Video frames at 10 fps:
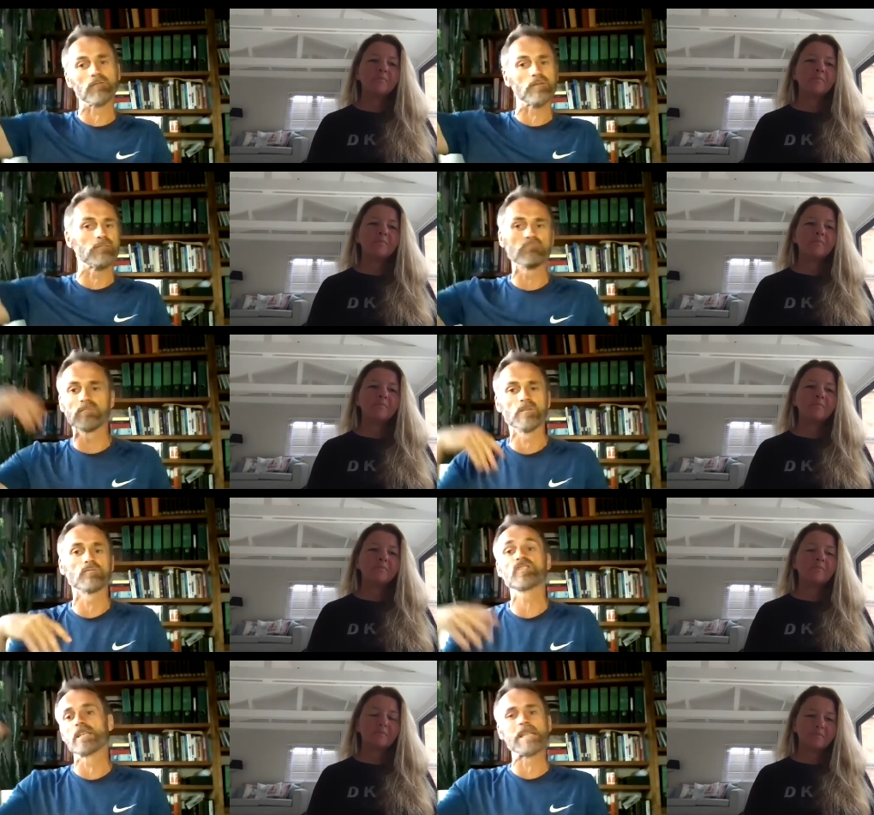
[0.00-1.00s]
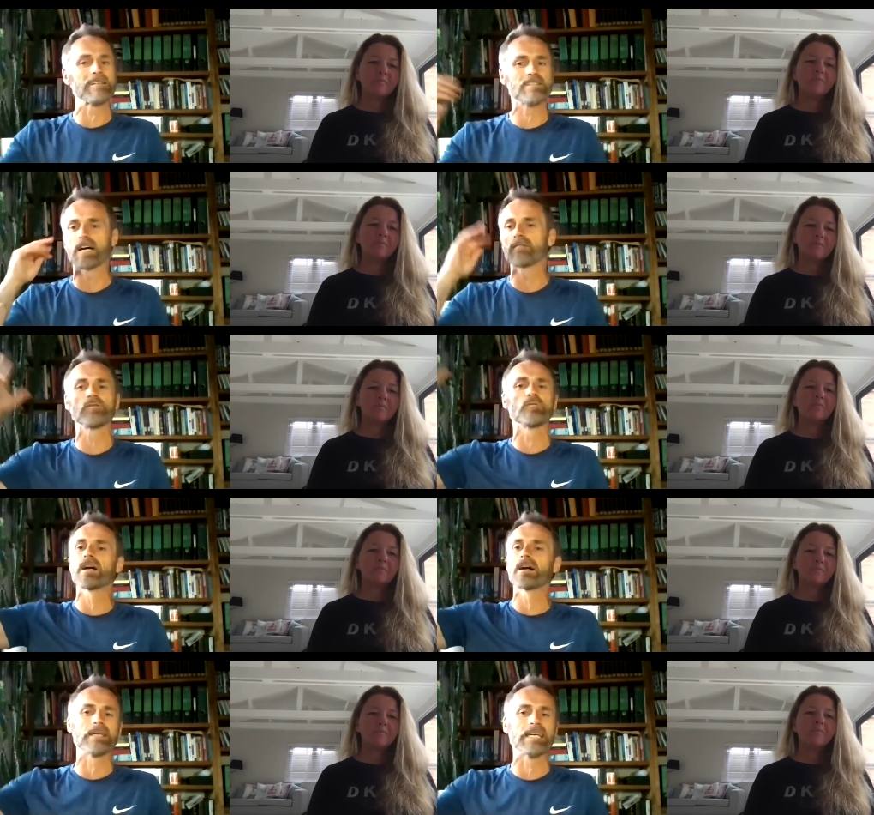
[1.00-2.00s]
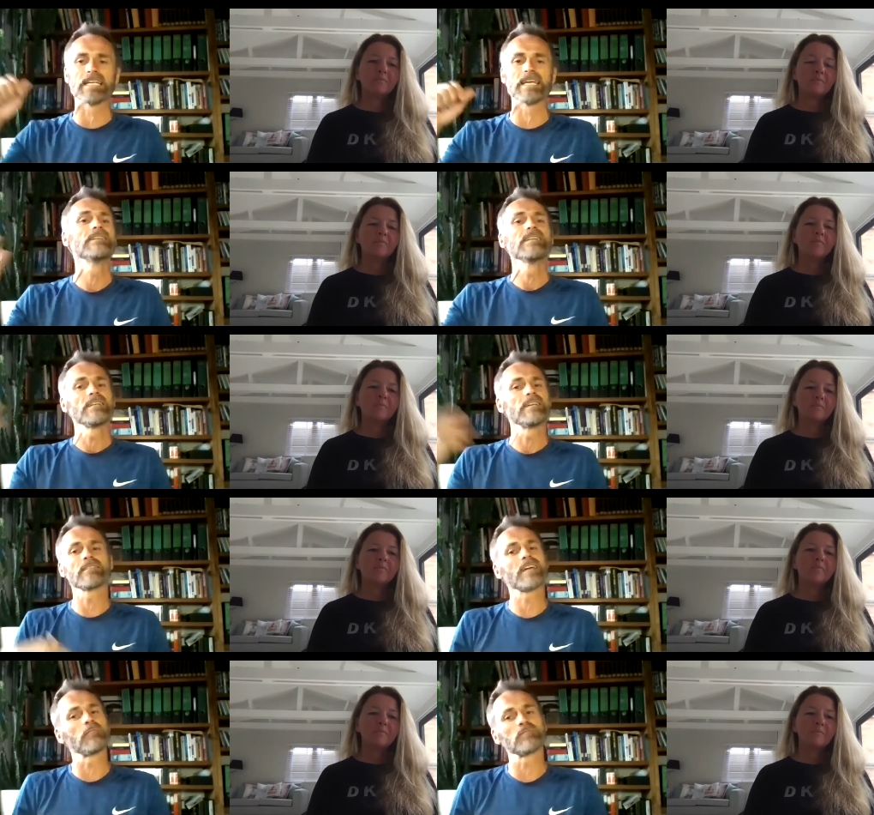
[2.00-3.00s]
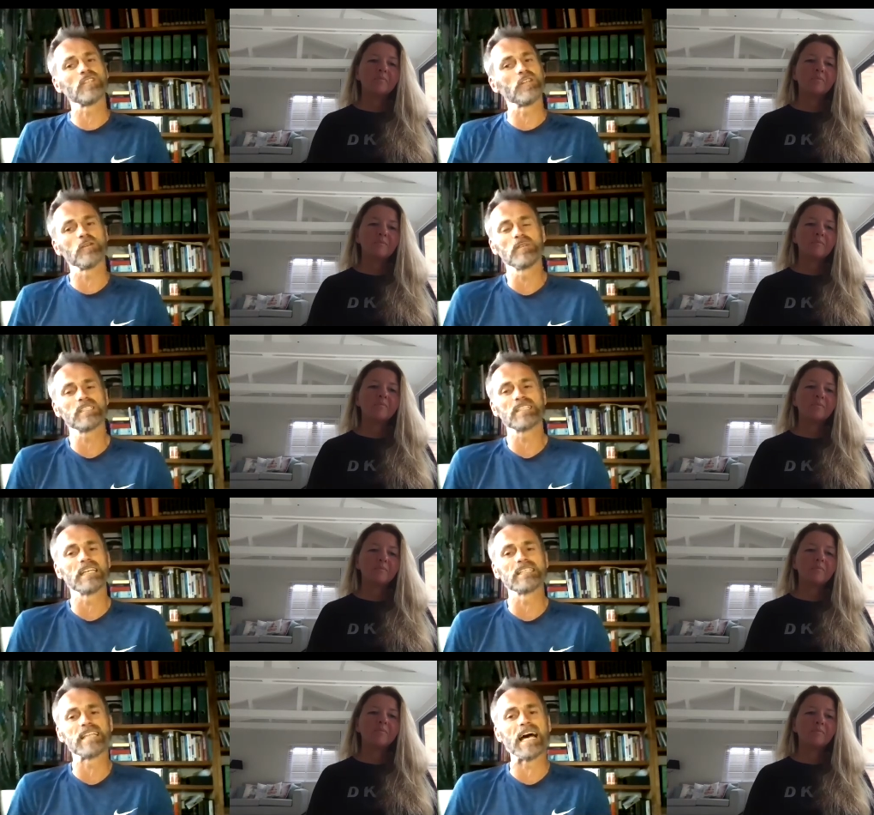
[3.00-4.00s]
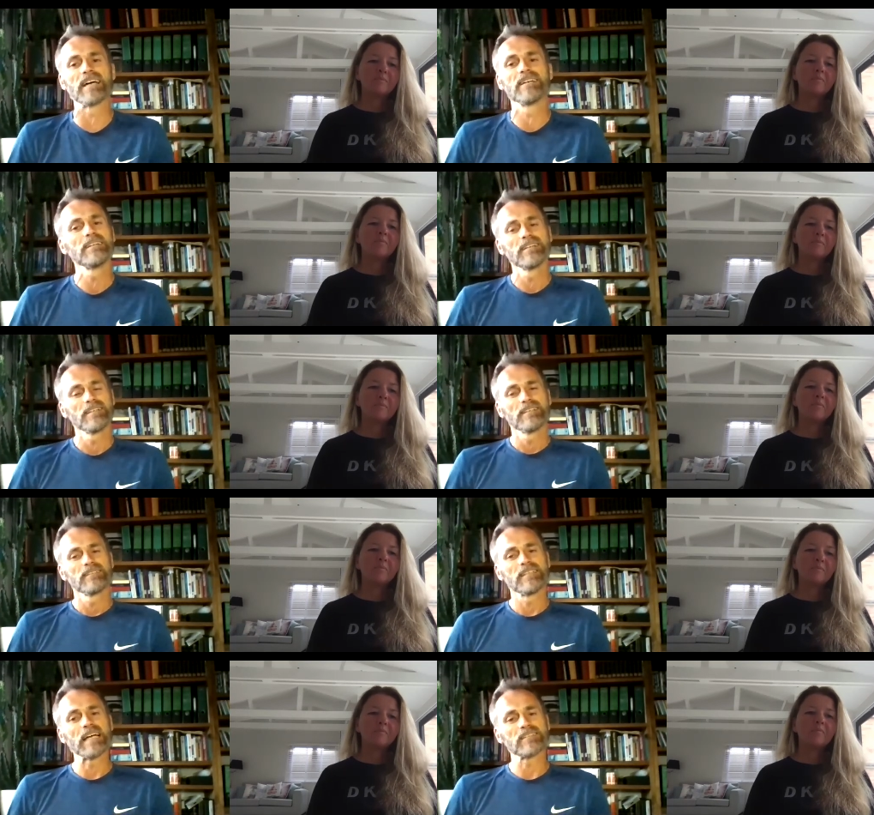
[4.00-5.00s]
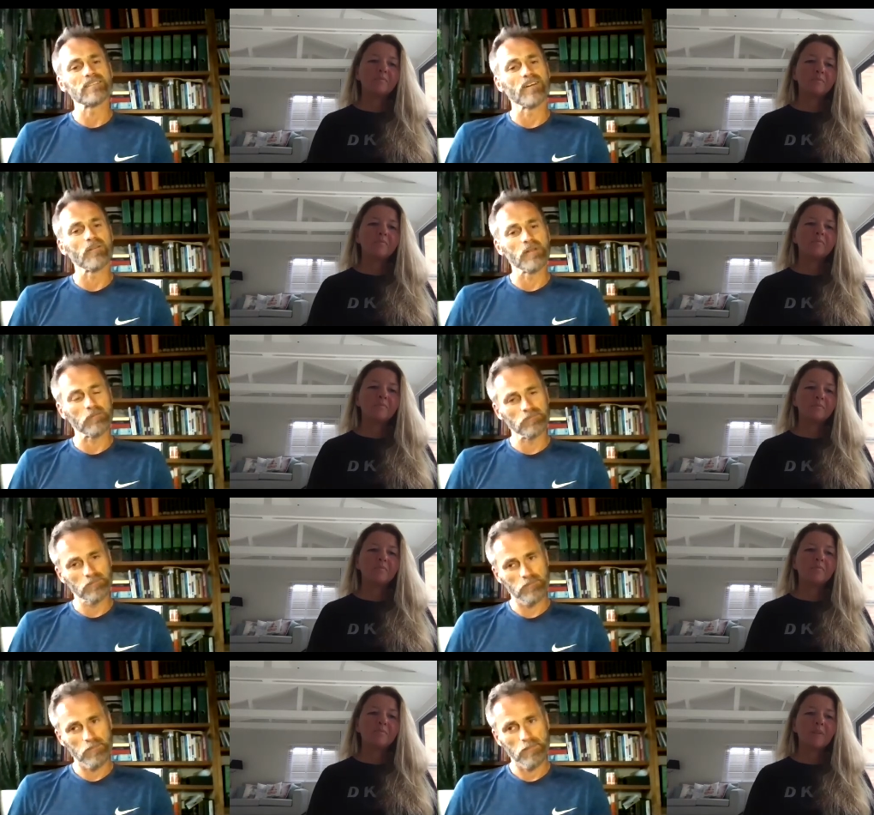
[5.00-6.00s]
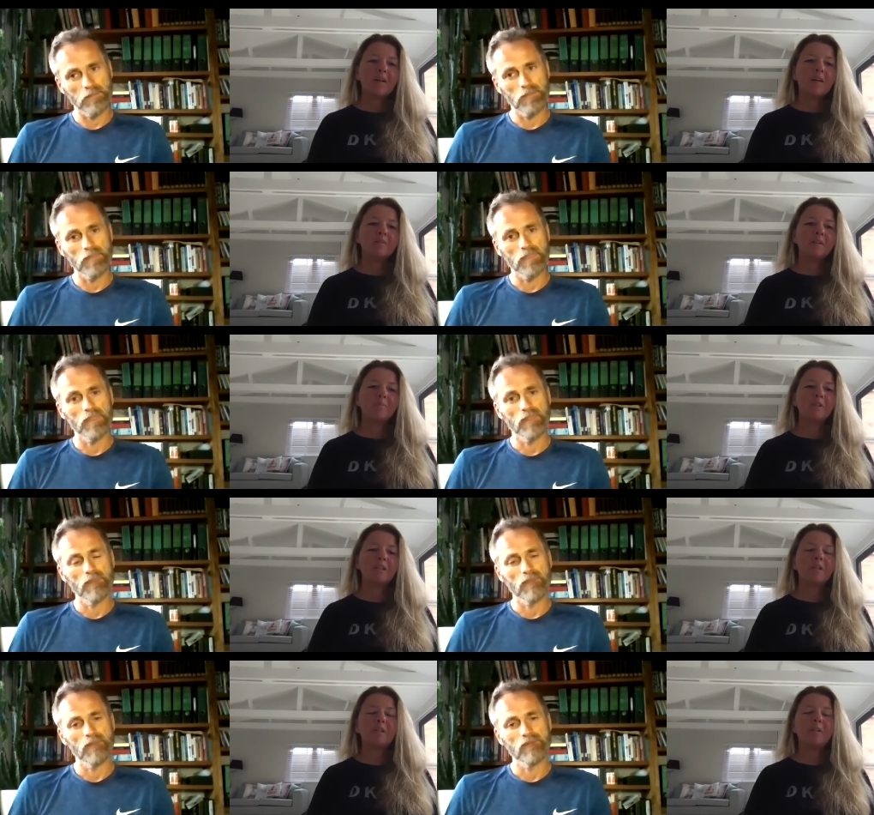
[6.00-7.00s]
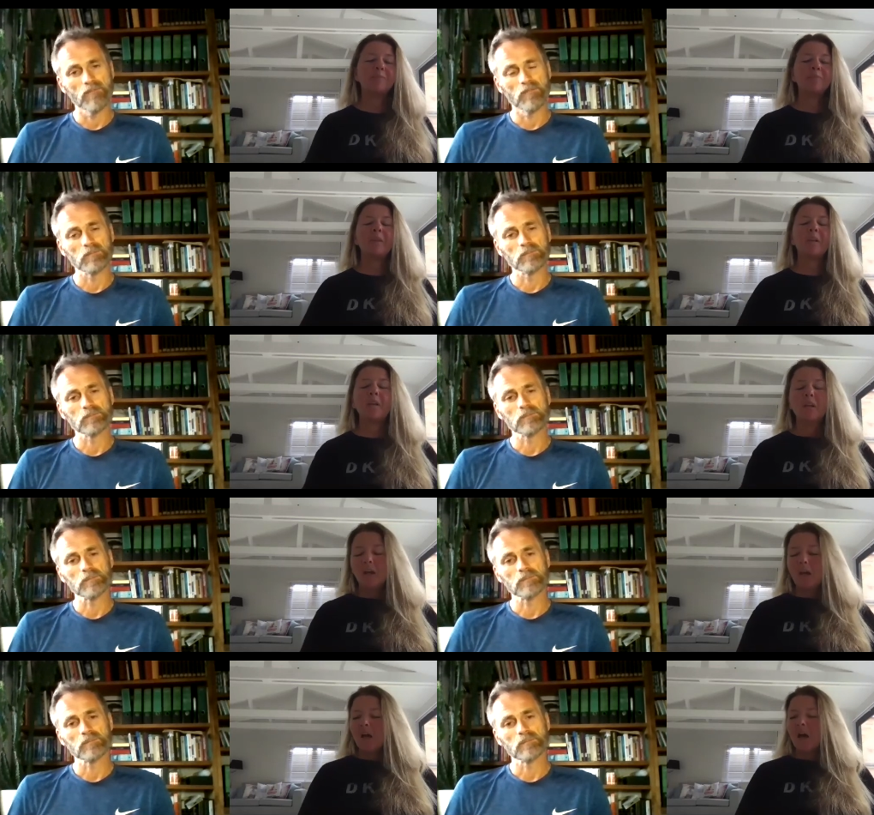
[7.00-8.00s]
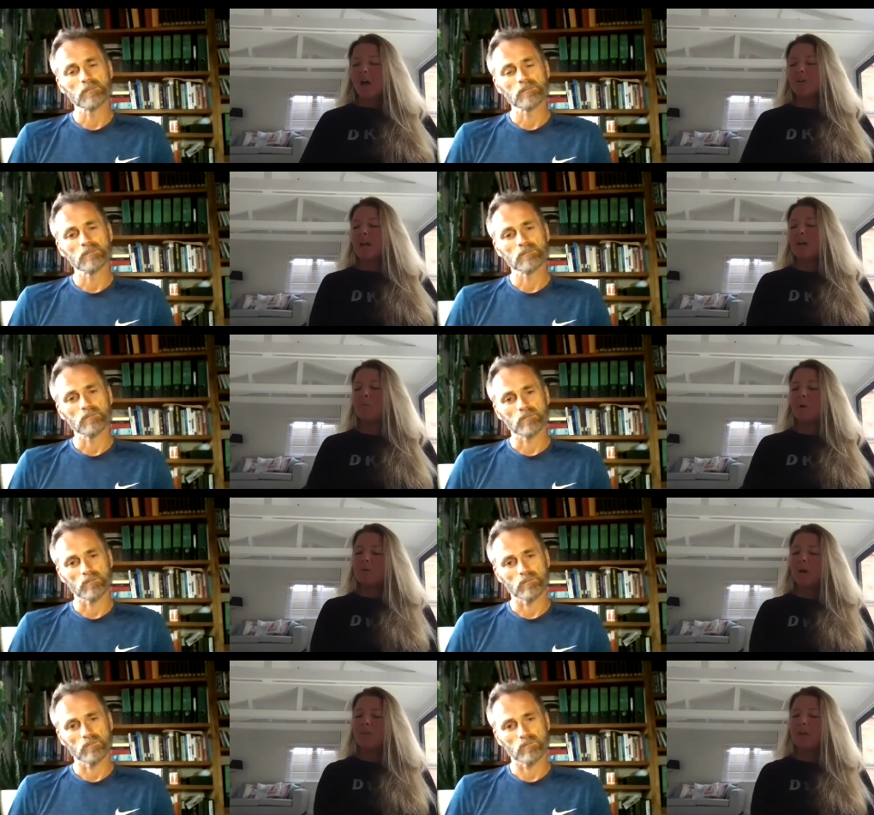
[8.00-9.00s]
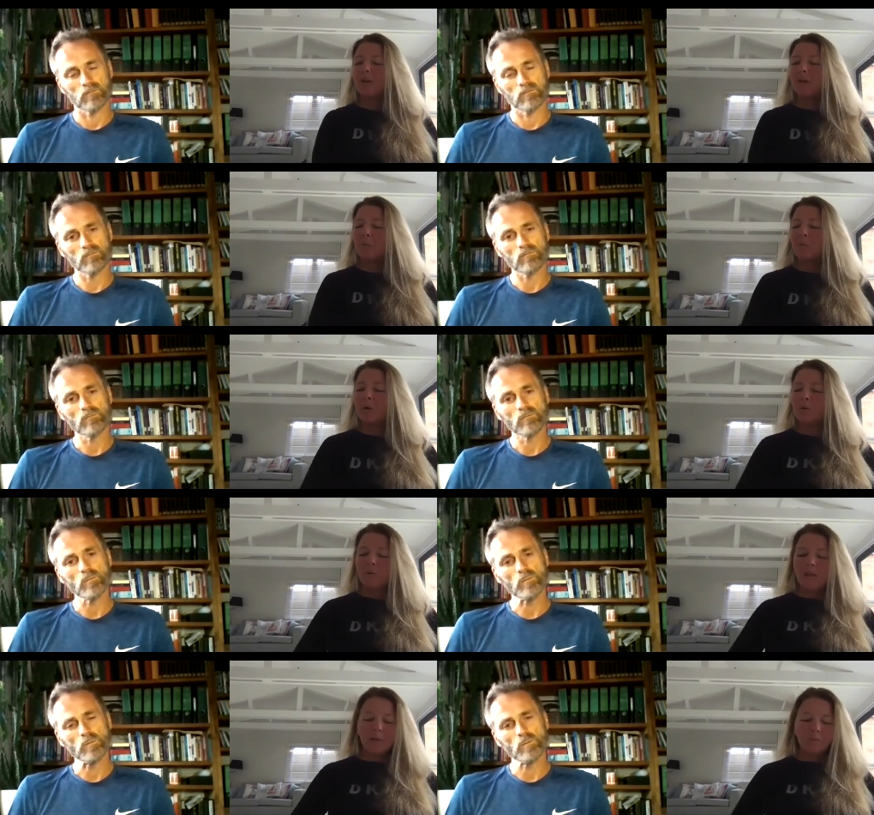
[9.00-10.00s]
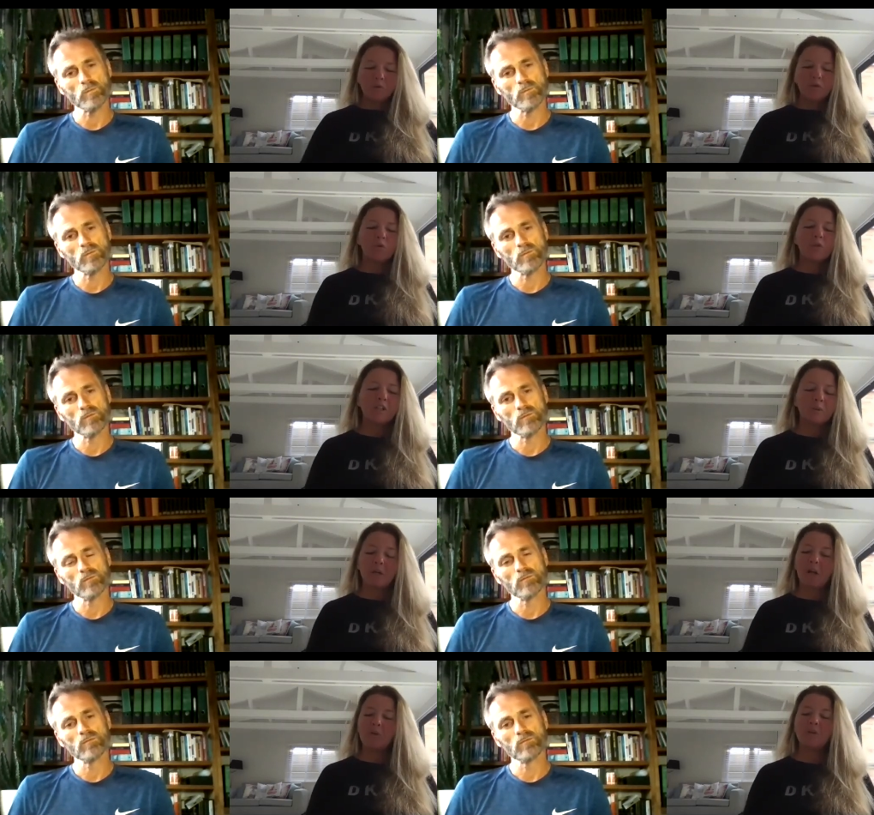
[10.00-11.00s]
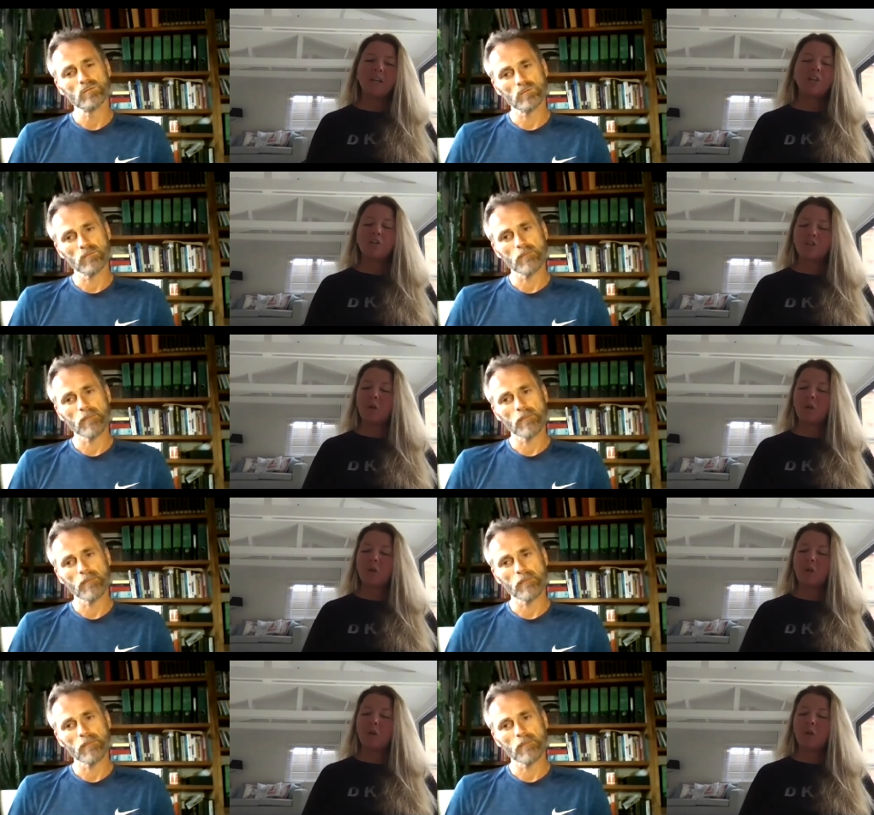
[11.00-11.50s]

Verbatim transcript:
Speaker 1: and you'll see that stuff, you'll go and get it, it'll come to you. It's, it's that, that scenario.
Speaker 2: Yeah, absolutely. Okay, well, I think we'll uh, we'll draw this to a close. Thank you so